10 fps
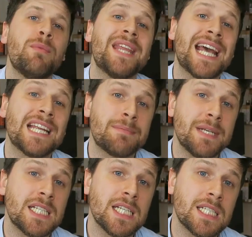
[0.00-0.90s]
from the
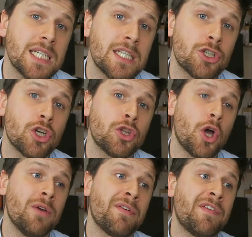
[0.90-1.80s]
NSPCC that showed
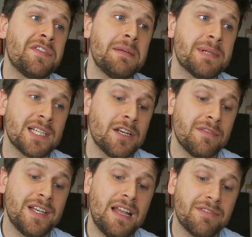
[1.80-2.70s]
that over 50%
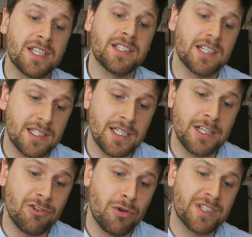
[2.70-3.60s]
of 11 to
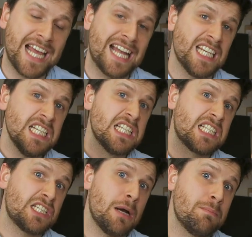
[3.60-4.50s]
16-year-olds had
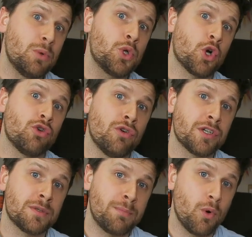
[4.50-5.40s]
stumbled
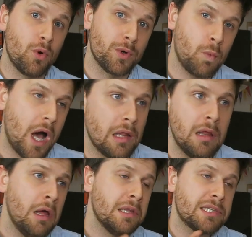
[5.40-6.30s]
across porn
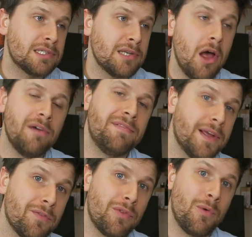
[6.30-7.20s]
while
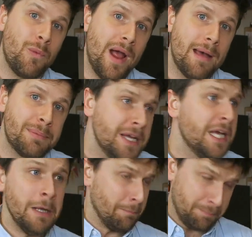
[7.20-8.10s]
surfing the web,
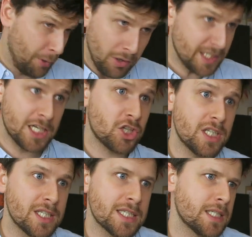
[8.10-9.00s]

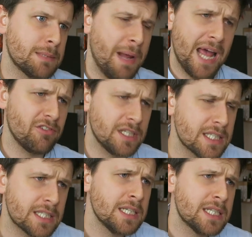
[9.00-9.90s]
politicians and
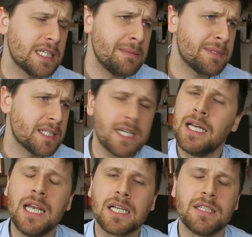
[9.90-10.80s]
parents seemed to
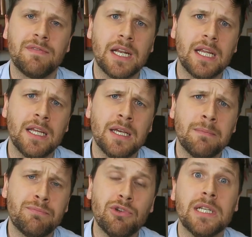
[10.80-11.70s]
collectively
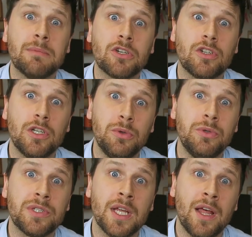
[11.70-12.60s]
pretty much
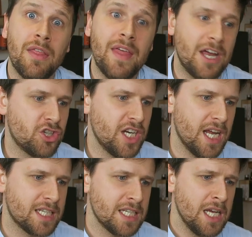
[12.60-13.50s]
lose their
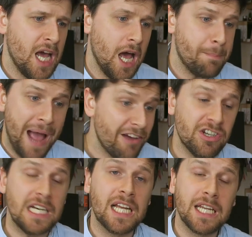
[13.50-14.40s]
shit.
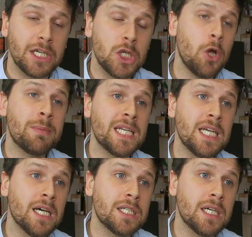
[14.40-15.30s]
Apparently,
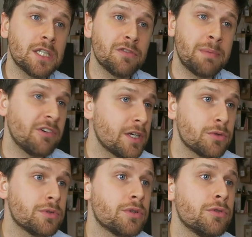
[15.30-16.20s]
nobody had heard of
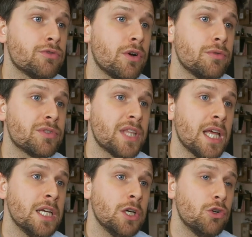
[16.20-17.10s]
parental controls
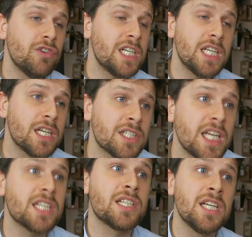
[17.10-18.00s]
that already
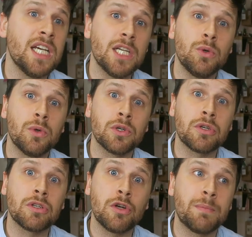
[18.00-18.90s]
exist in order
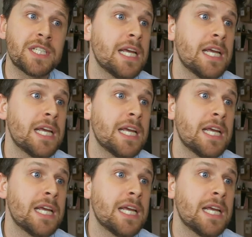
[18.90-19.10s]
to stop